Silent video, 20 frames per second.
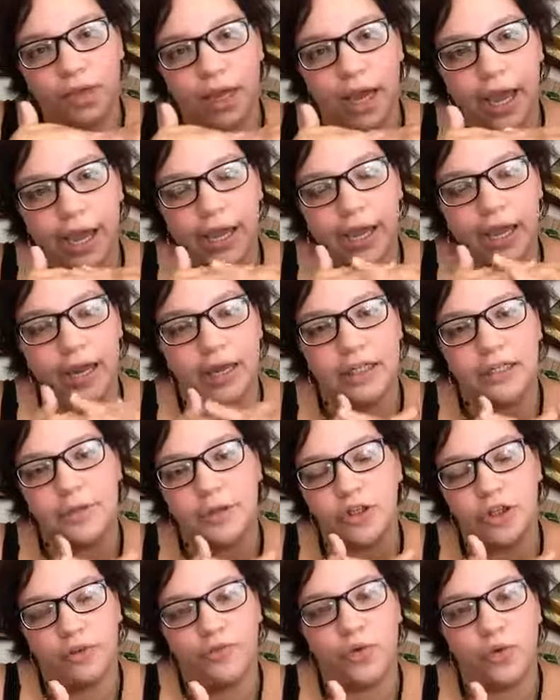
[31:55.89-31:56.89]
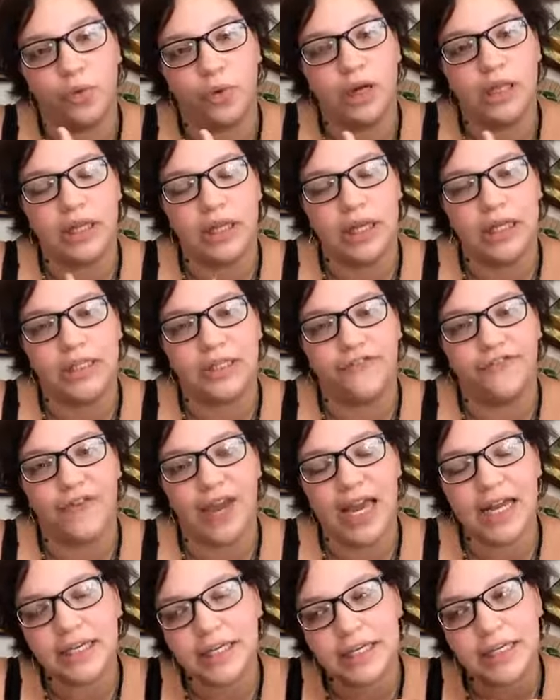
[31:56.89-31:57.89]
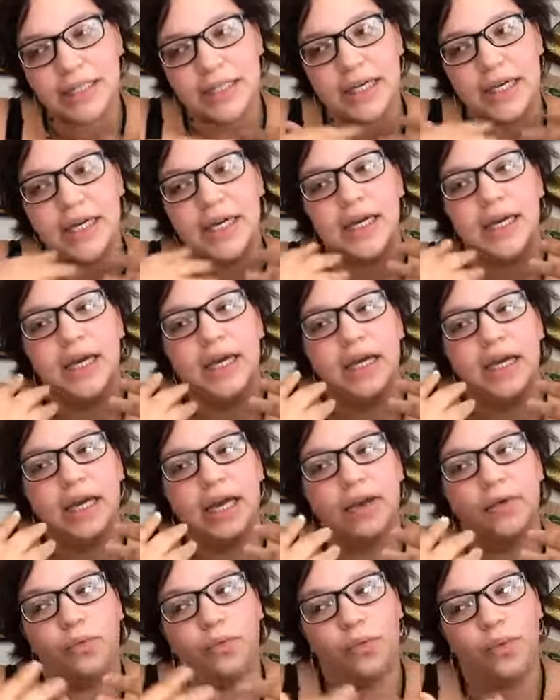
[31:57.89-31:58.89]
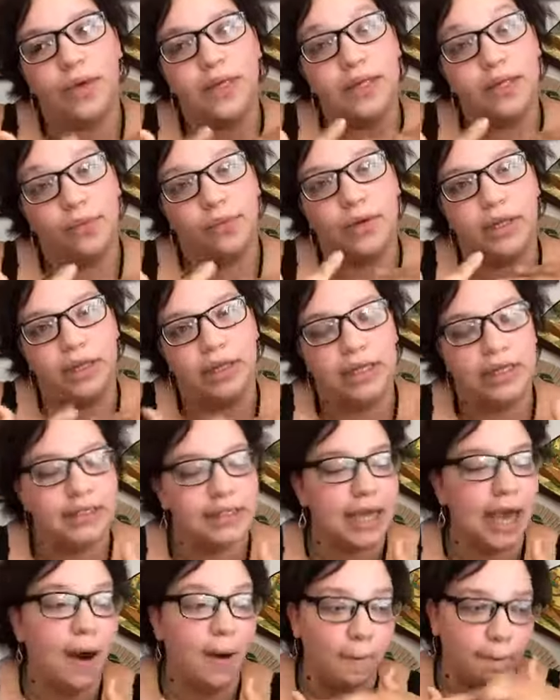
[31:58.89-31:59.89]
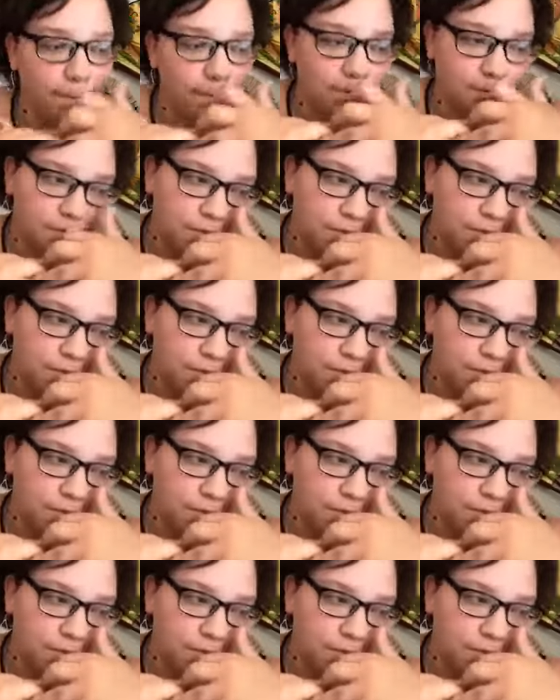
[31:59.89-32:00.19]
Okay, and especially if you're really into fantasy, it really, really does help